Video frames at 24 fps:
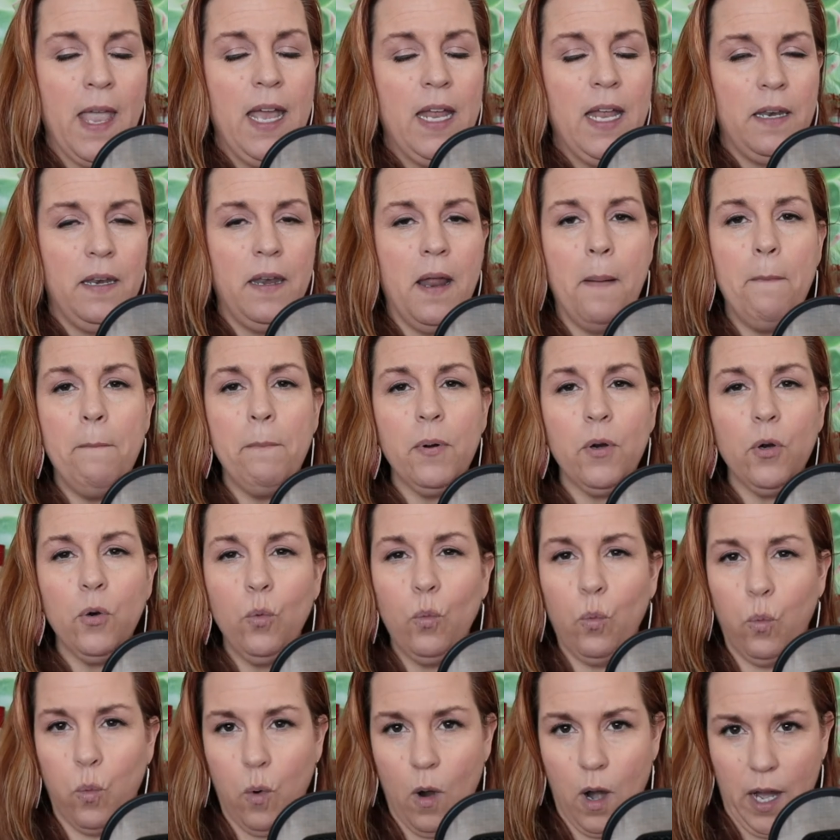Number
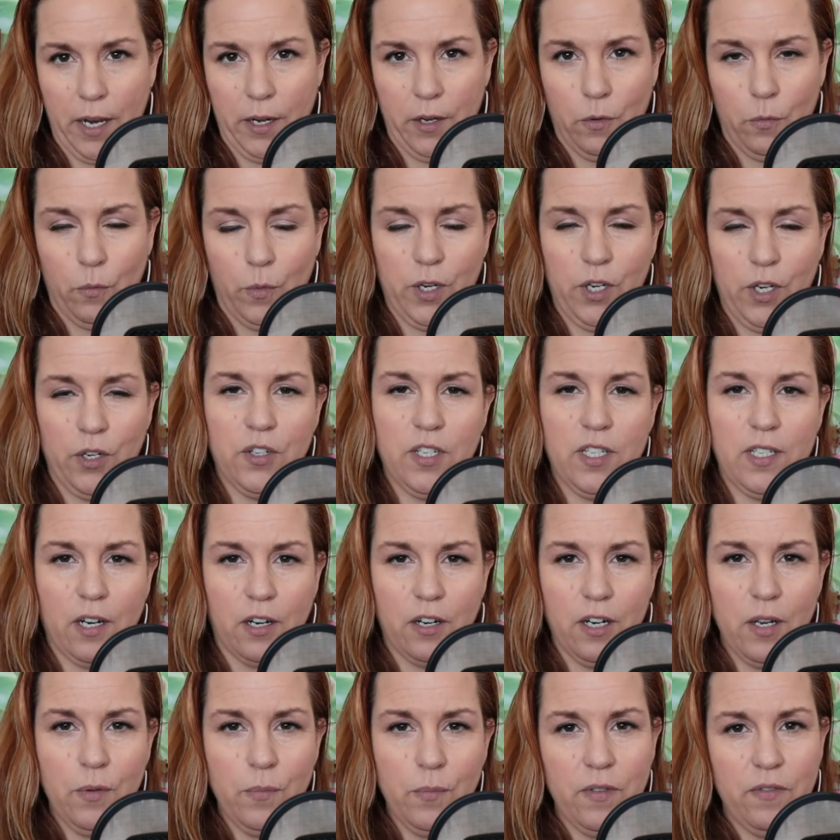one, when you're
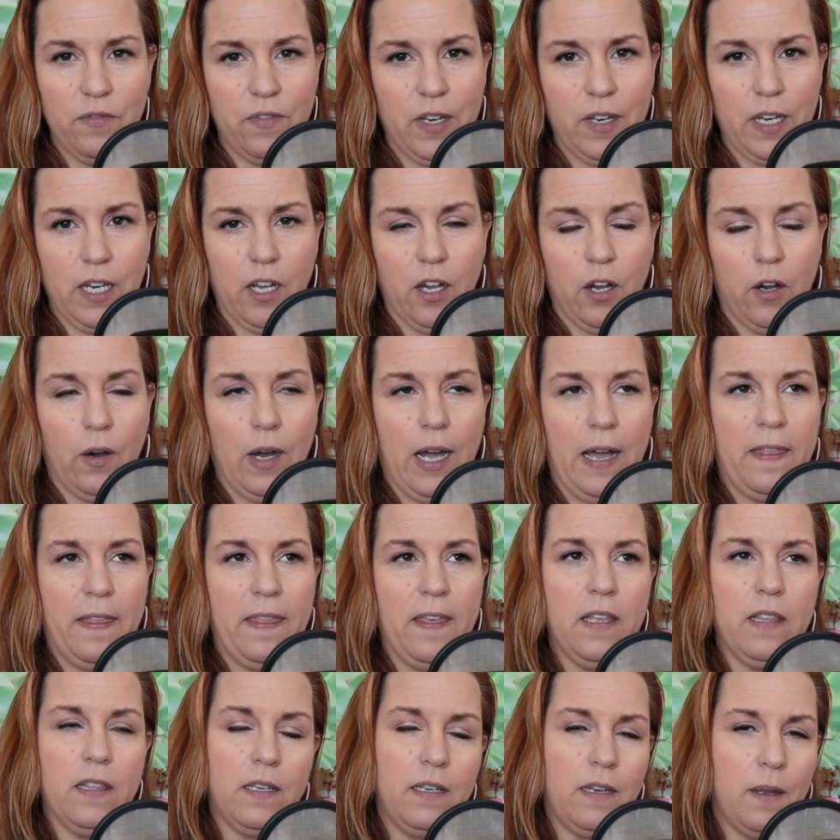starting with video, I
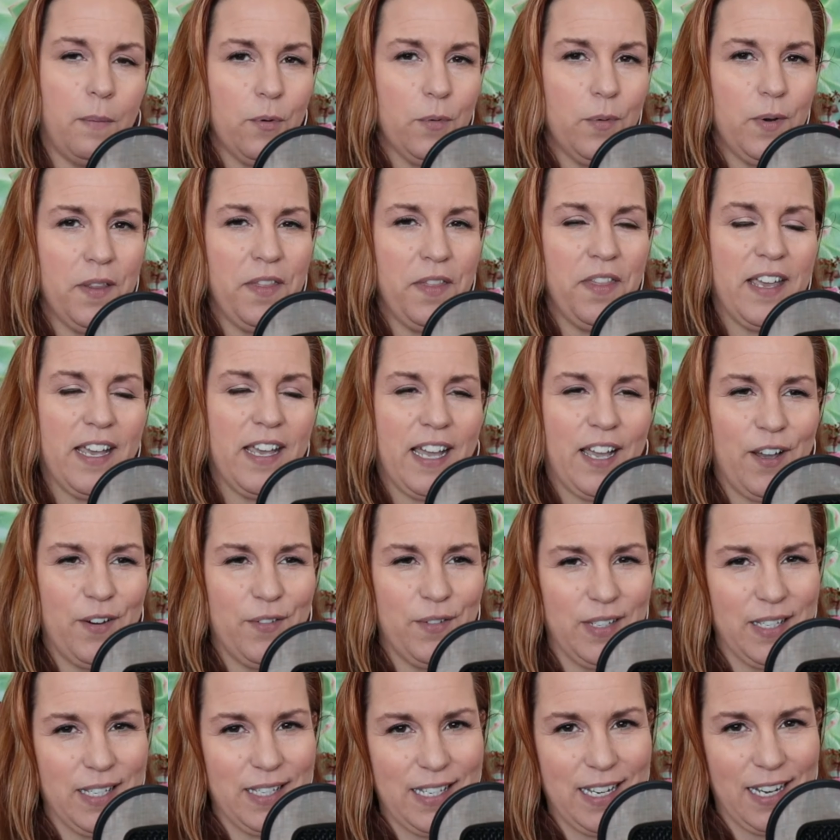think the number one thing I
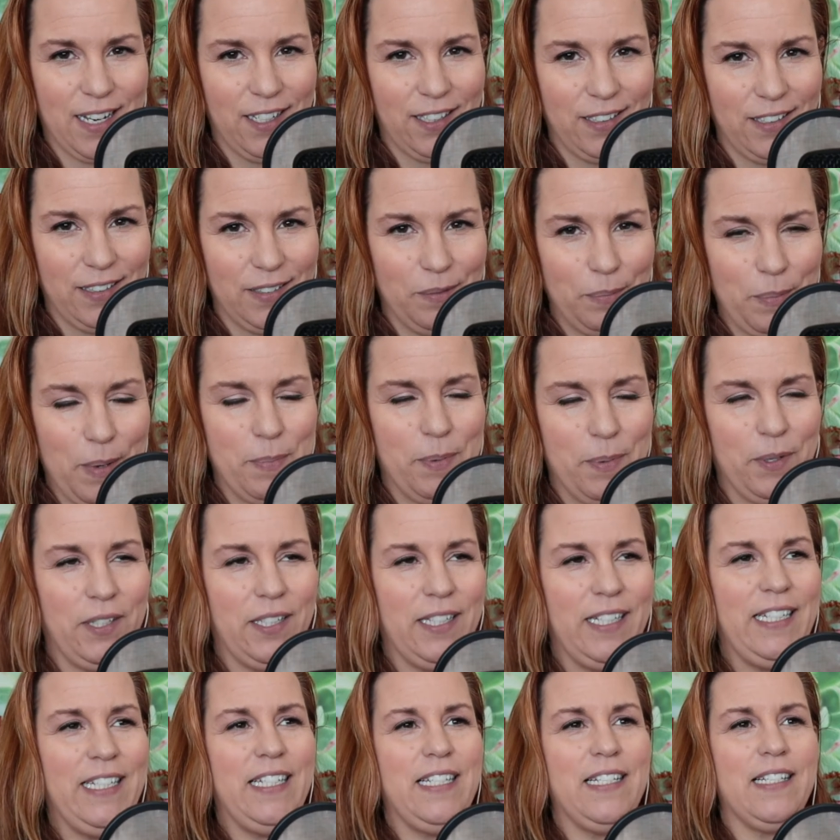always tell people
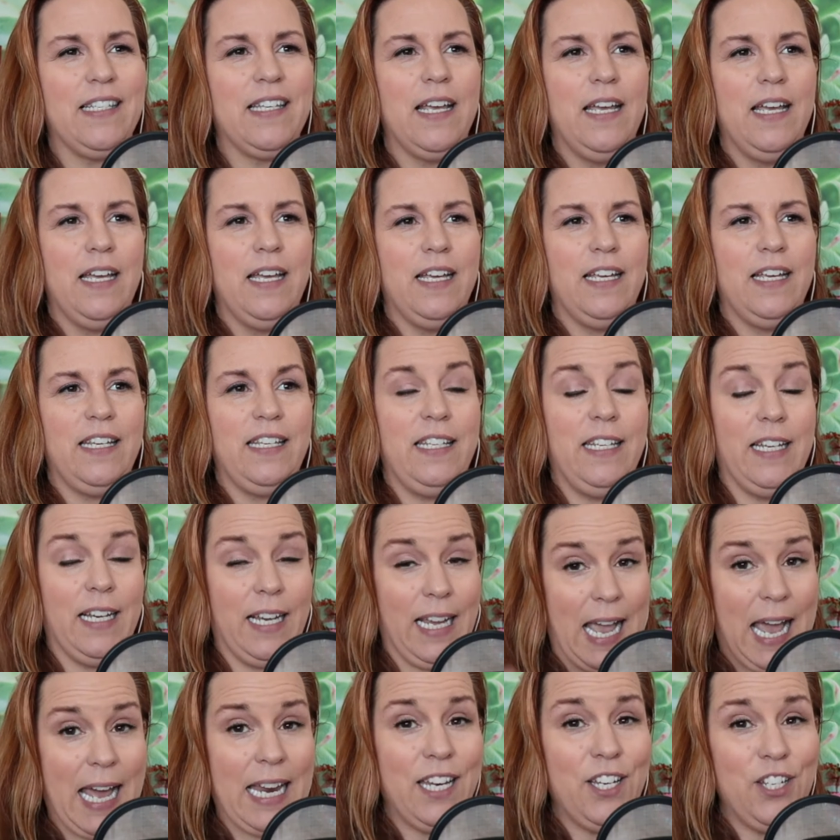is you
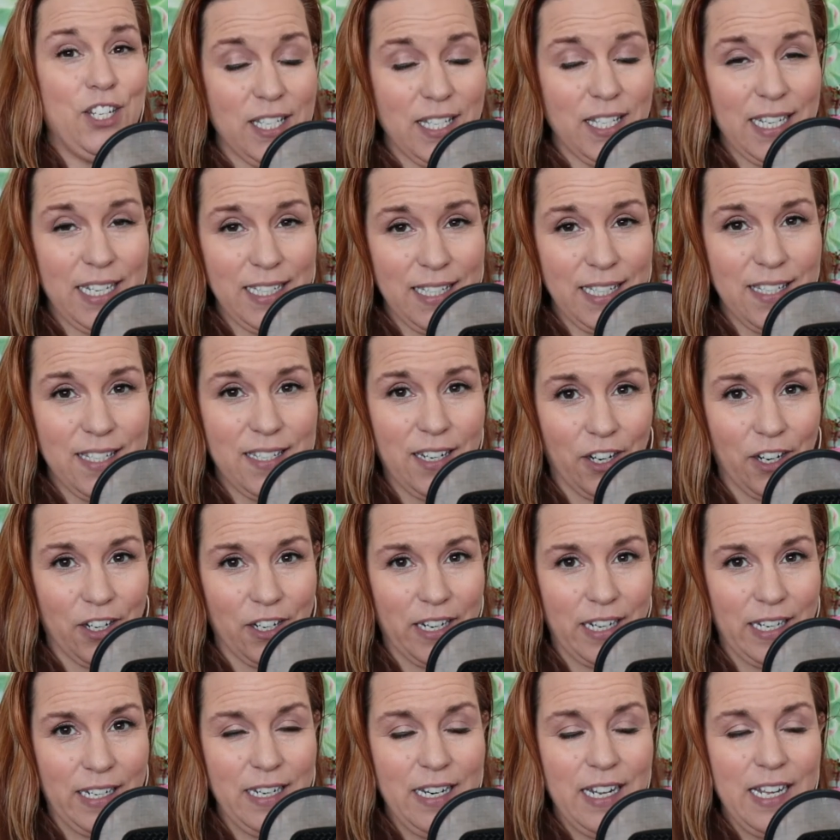got to just get
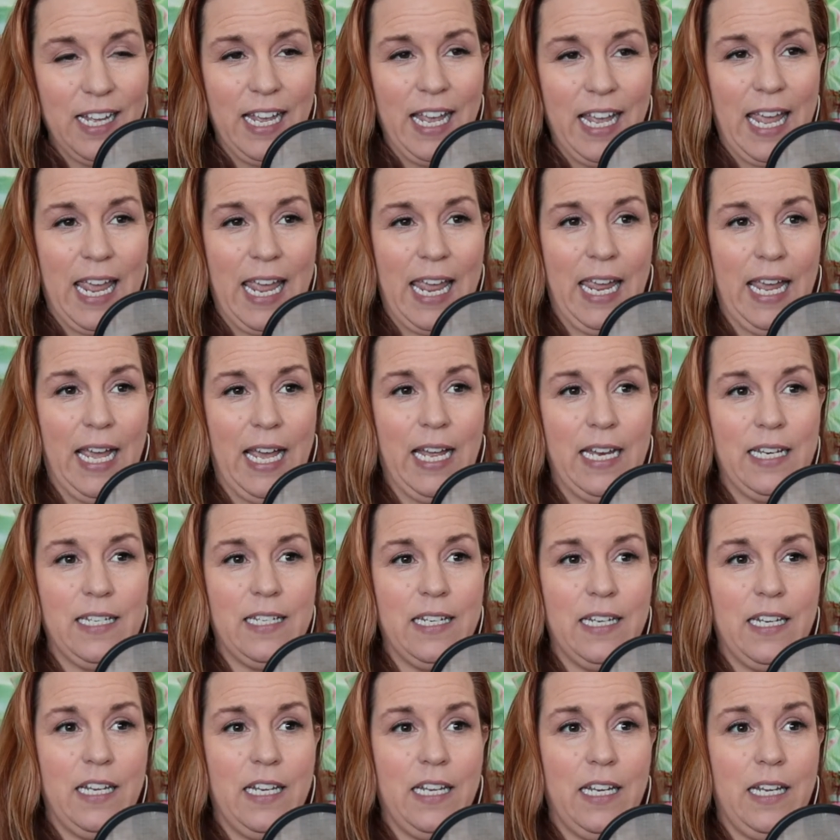started, and
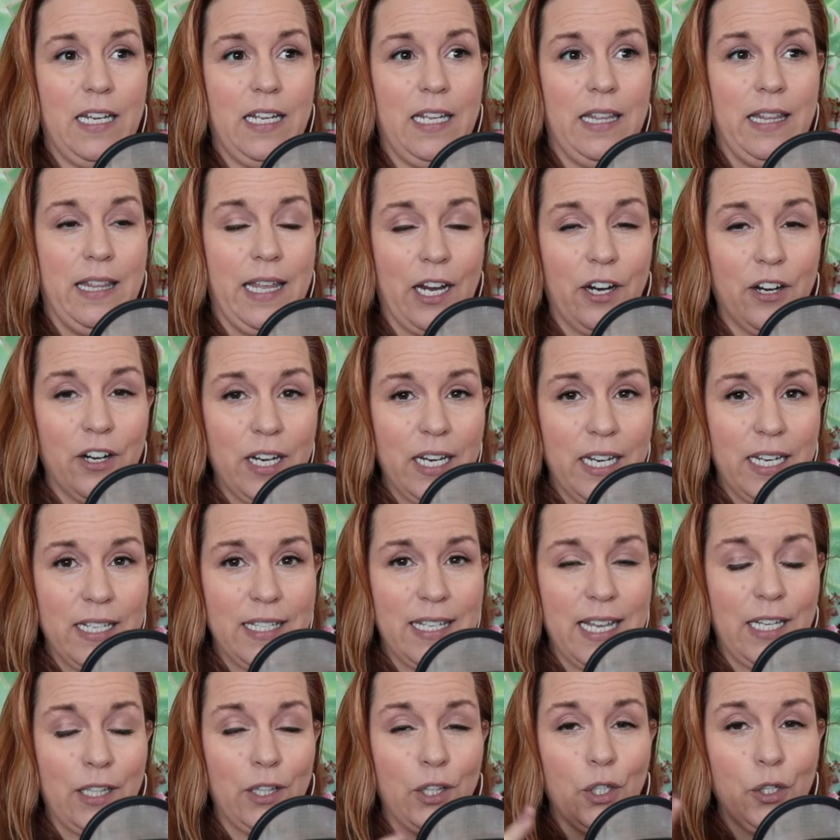there is
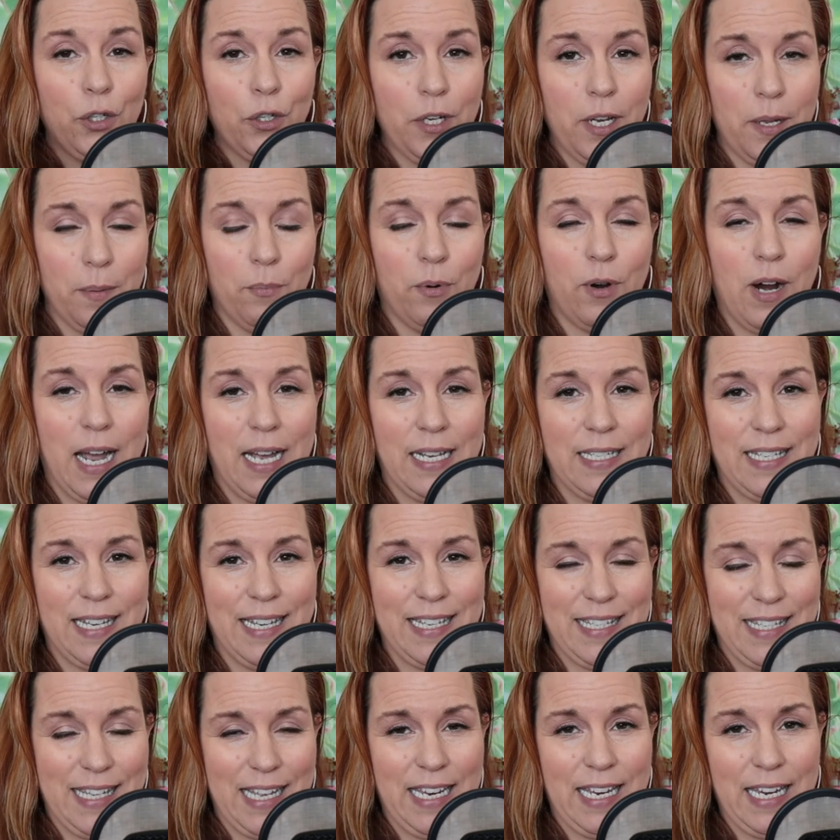a learning
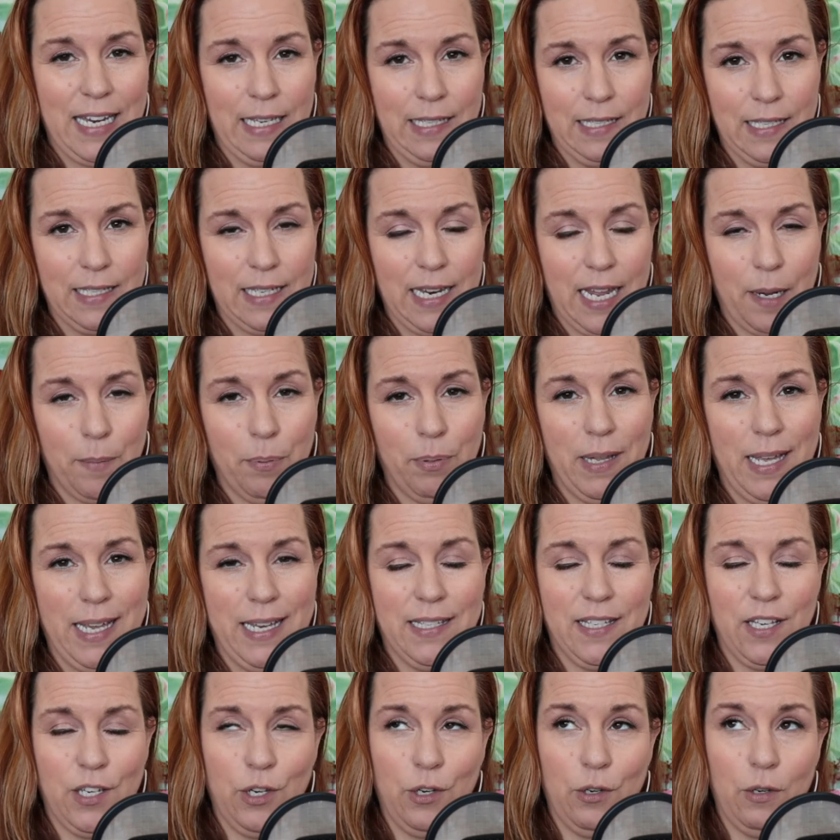process that needs to take
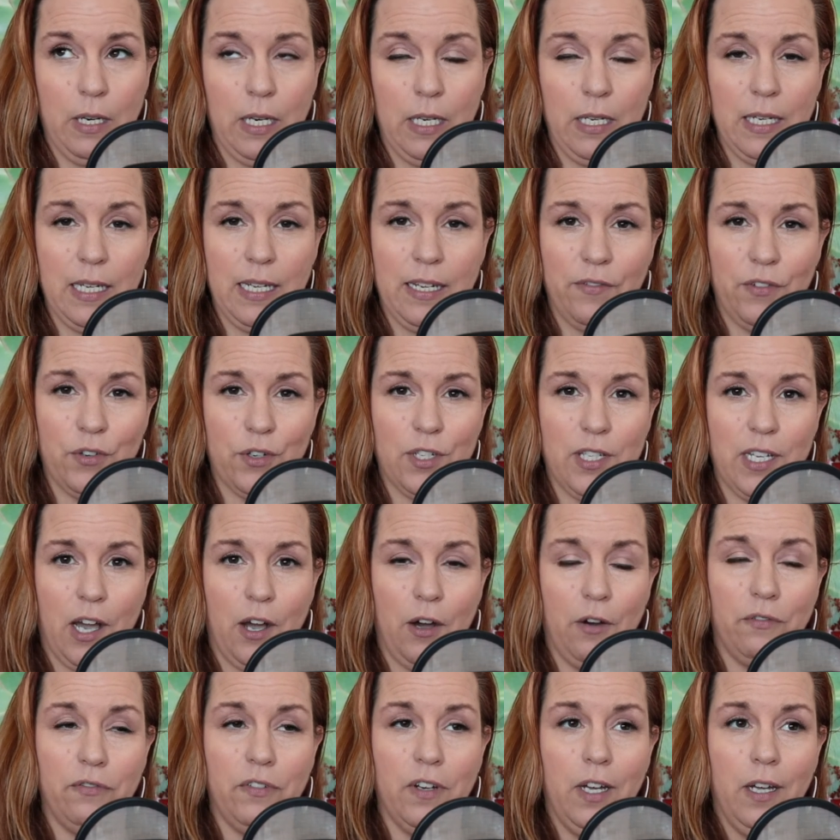place, and you need to give
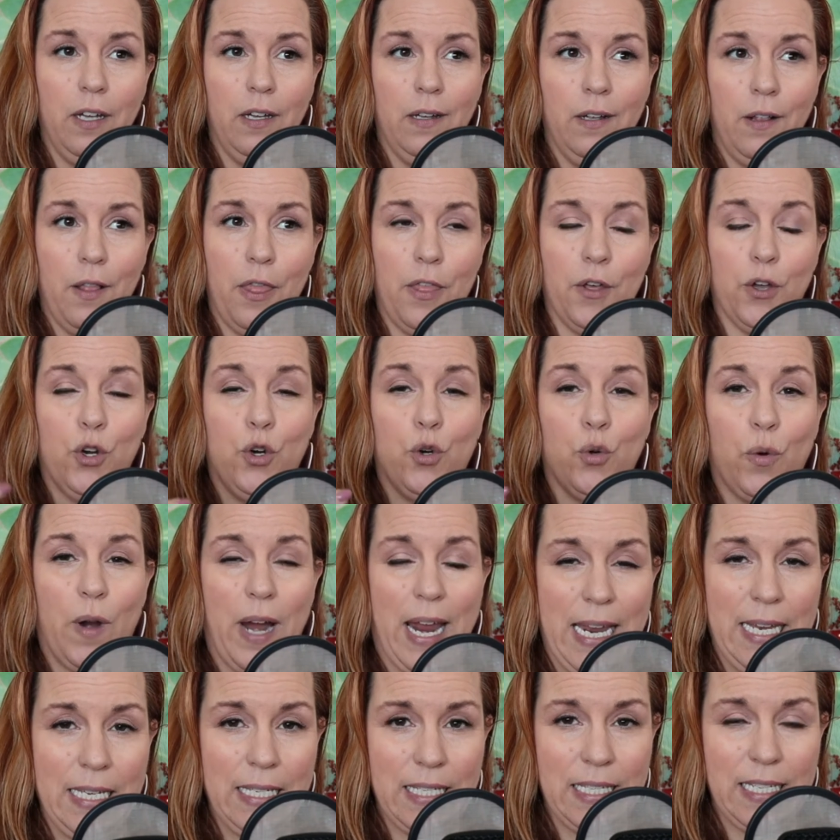yourself the
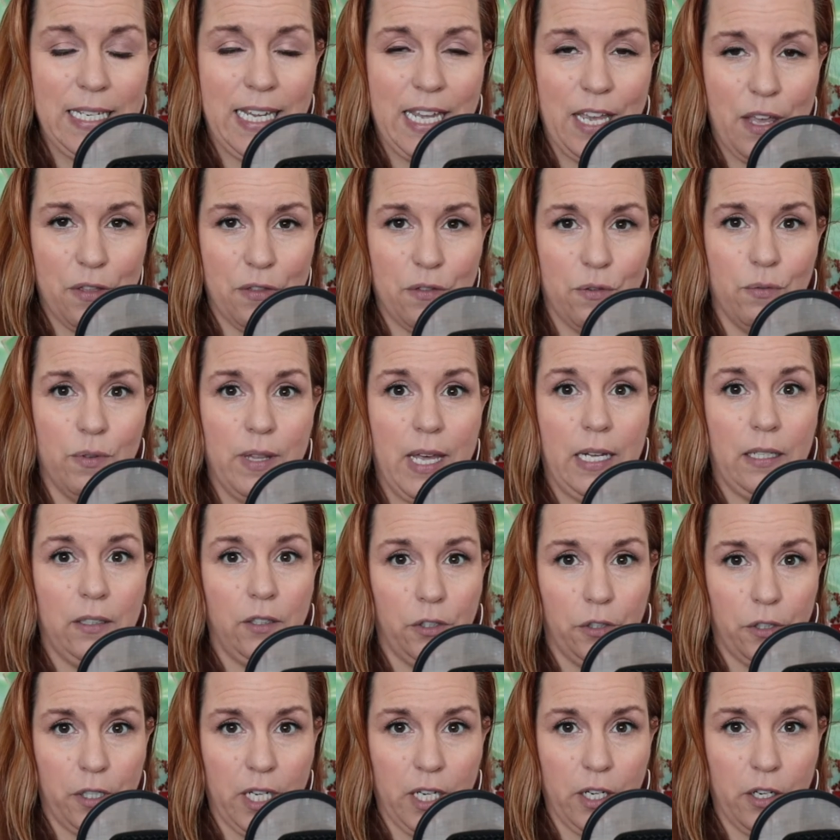grace to get through that
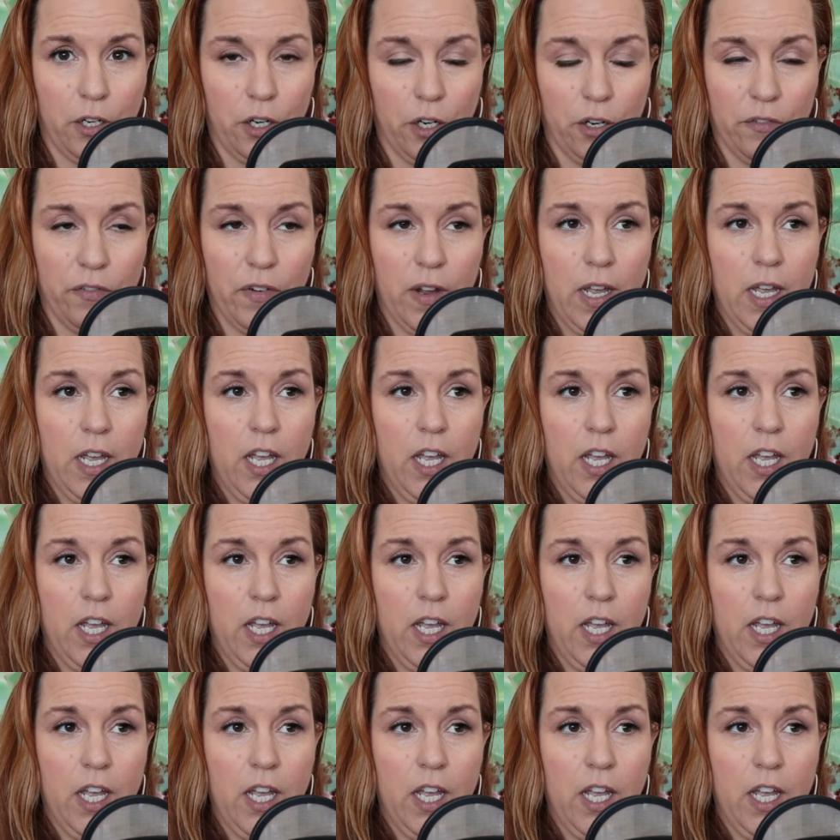learning curve.